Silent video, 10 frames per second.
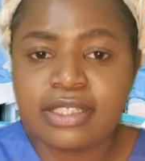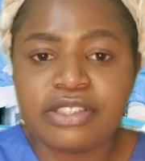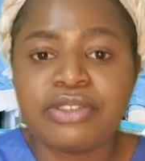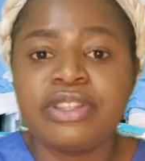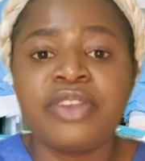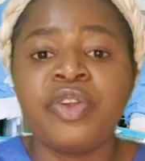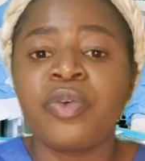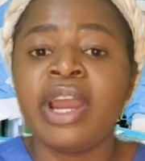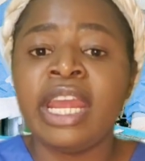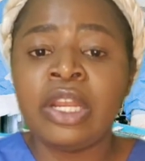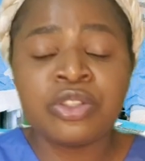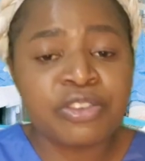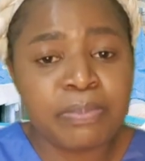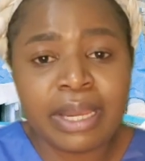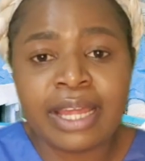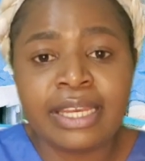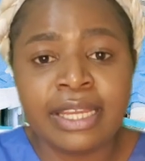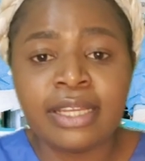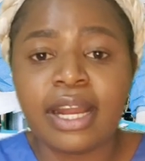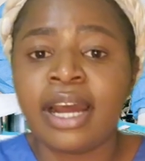So they require a lot of
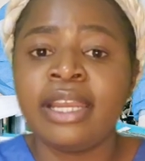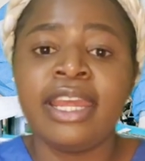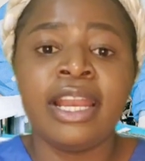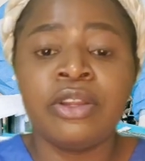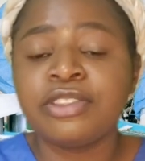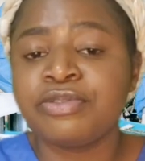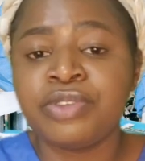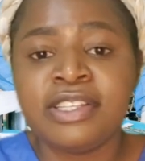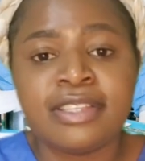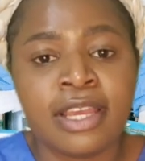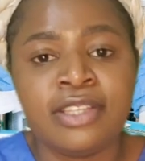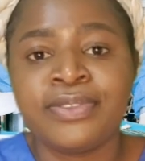planning and a lot of research.